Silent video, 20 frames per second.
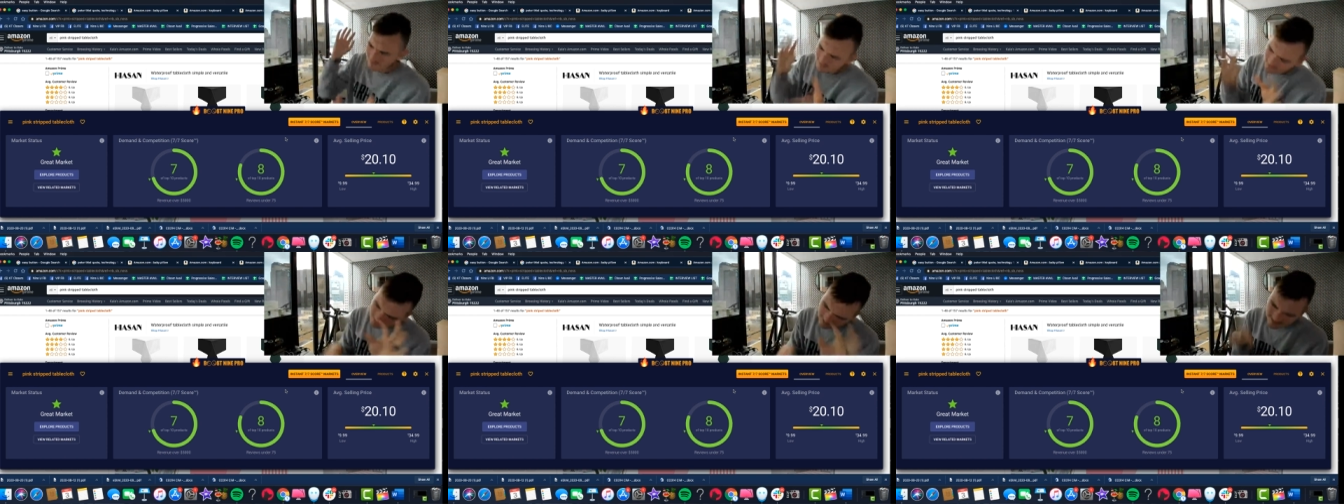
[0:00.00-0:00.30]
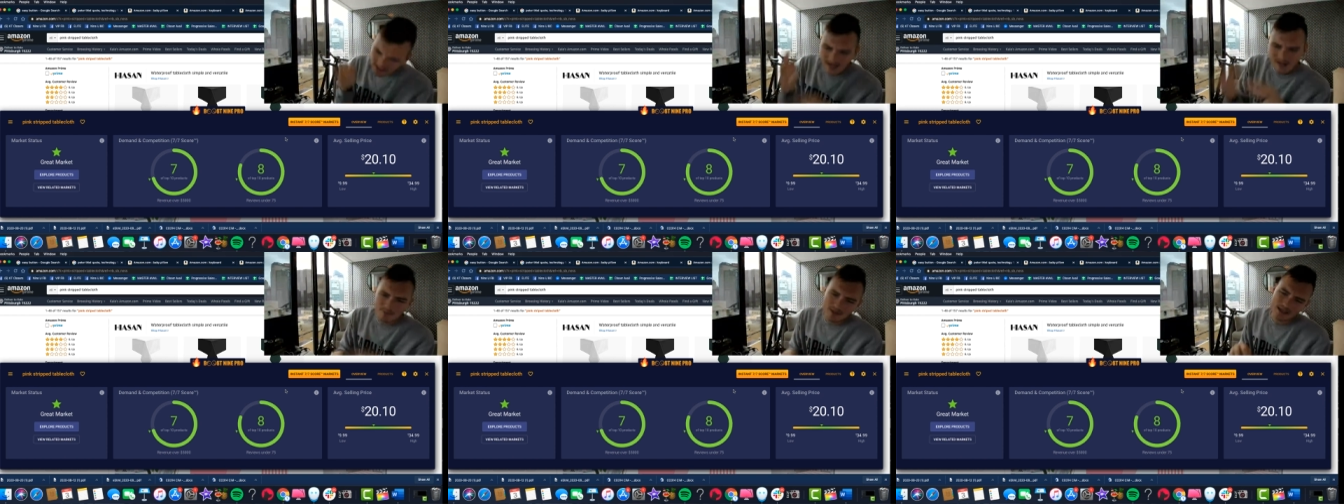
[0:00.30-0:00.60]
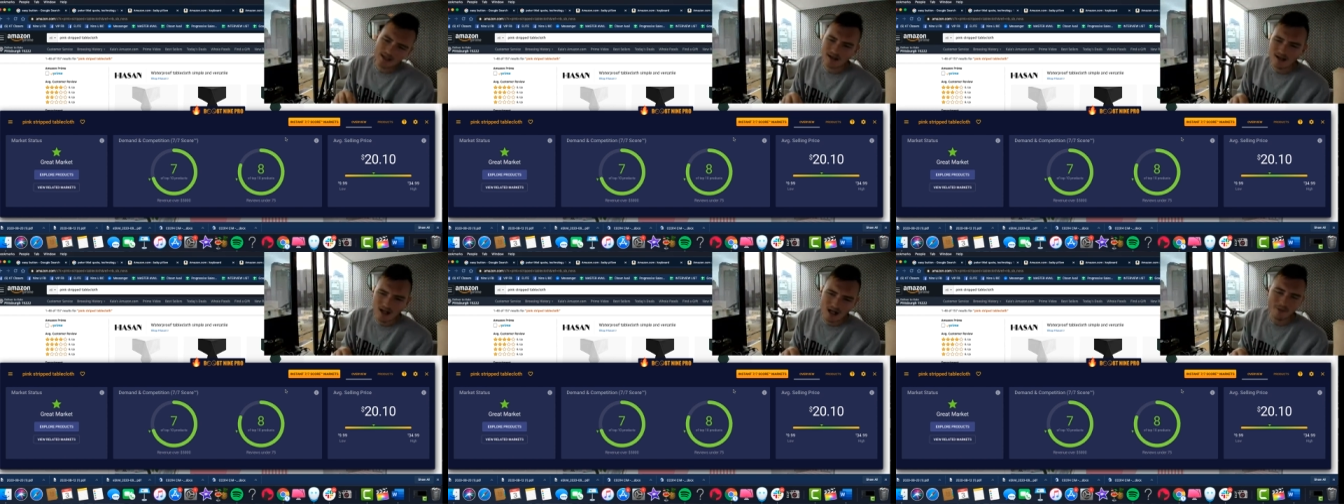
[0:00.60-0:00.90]
Type
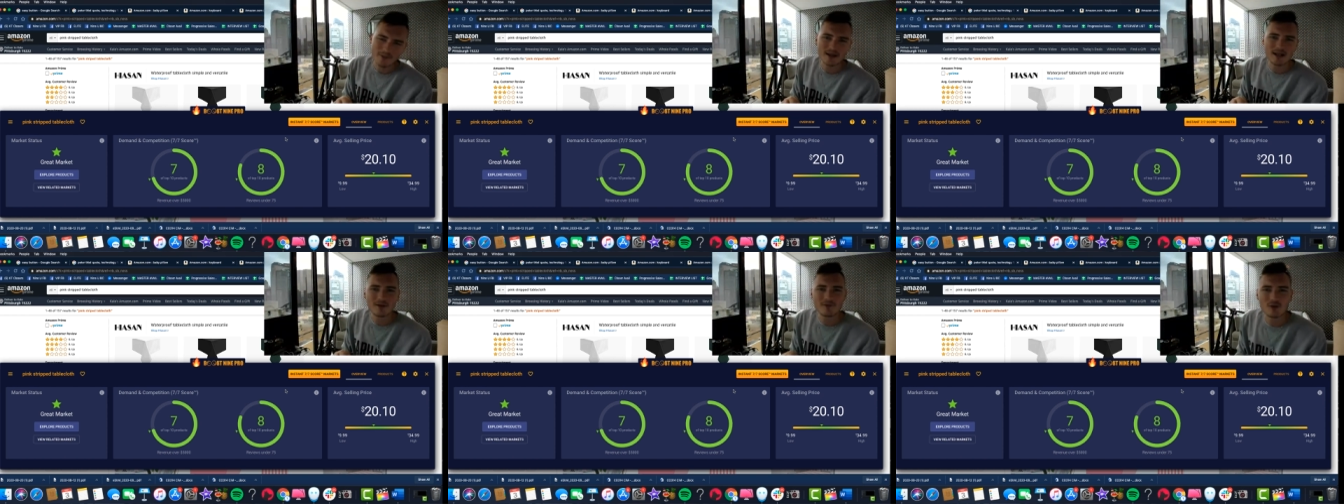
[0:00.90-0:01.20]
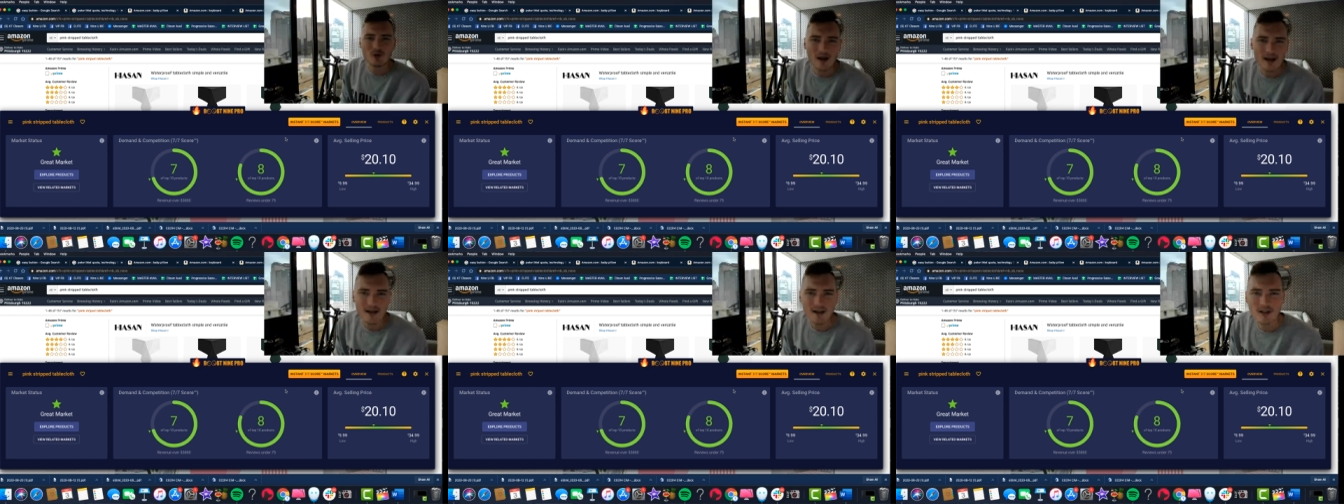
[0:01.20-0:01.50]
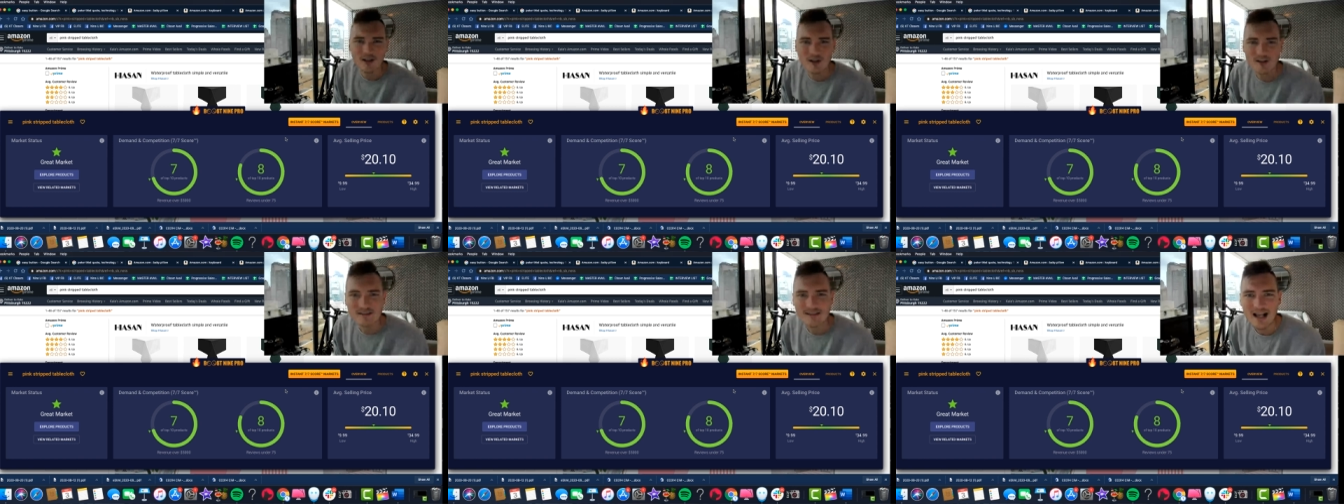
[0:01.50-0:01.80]
me a comment if you had a
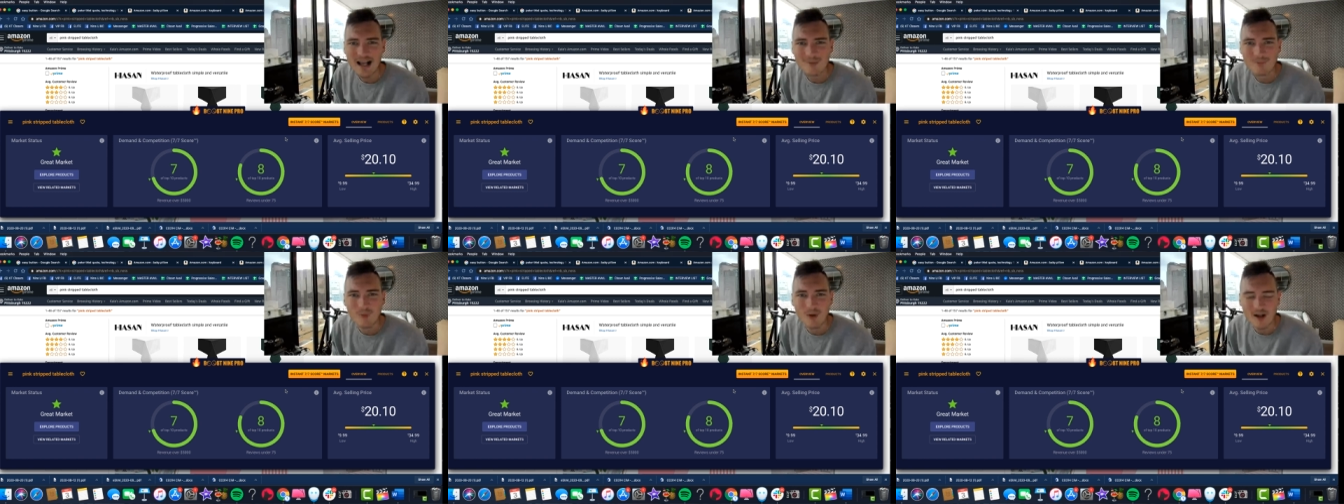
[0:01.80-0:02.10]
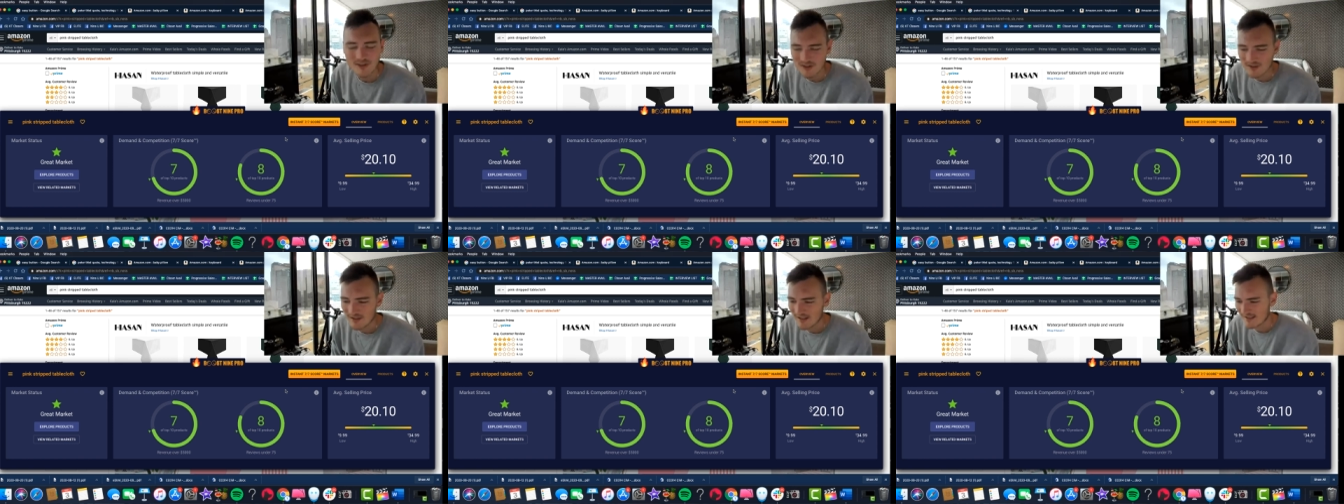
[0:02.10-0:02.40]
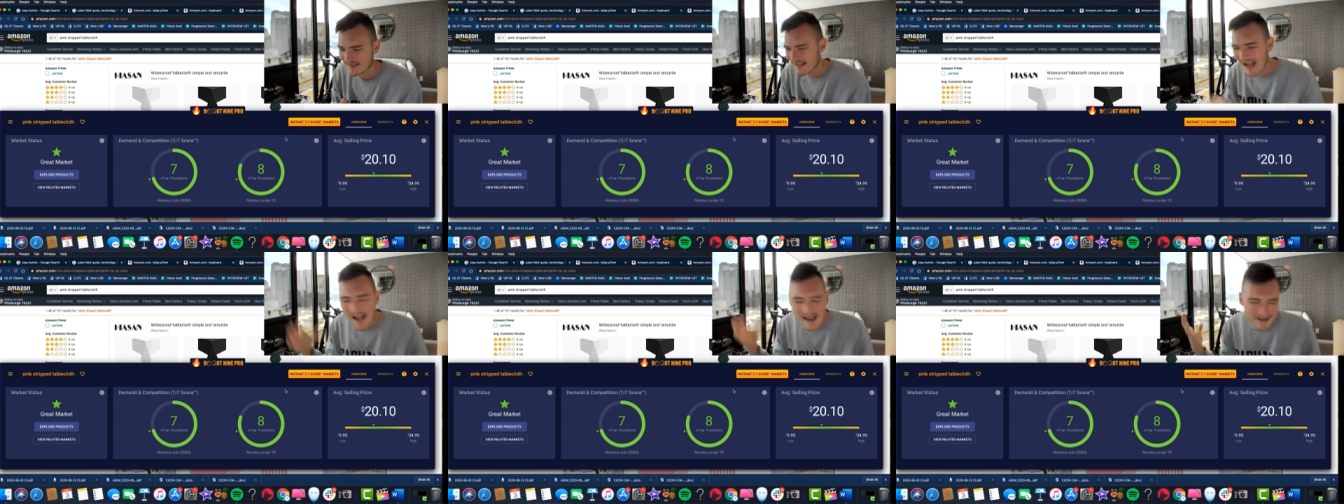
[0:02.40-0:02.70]
good time watching
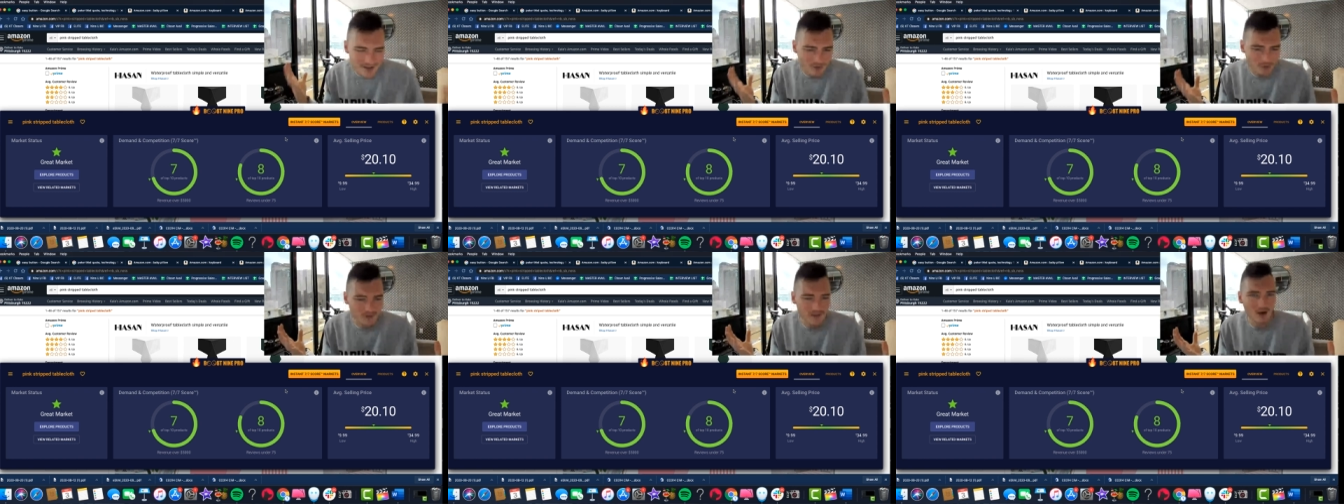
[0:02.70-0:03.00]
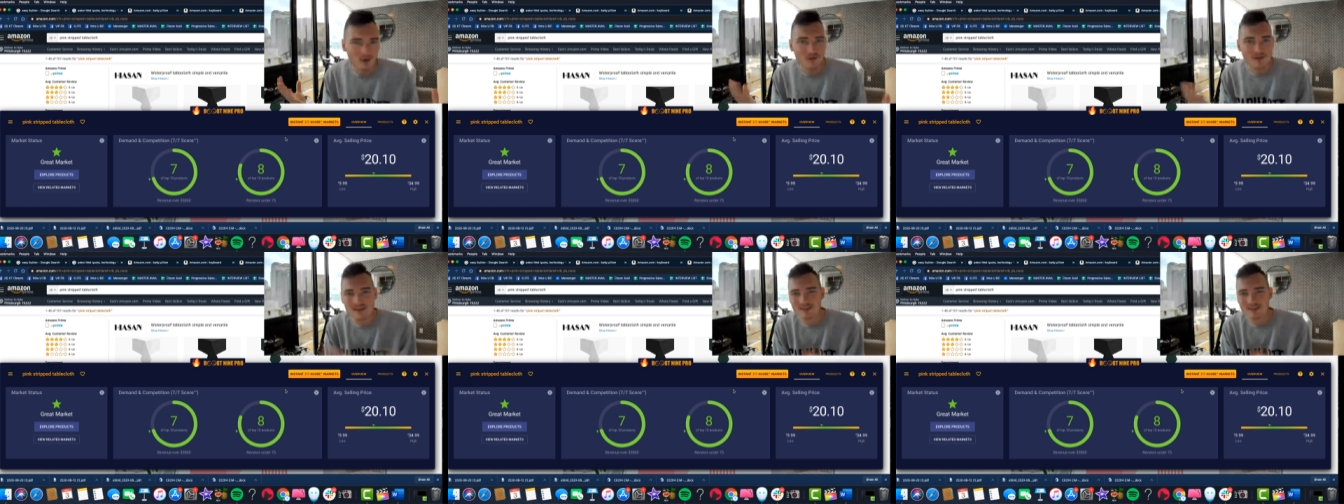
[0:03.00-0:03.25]
this. I don't know.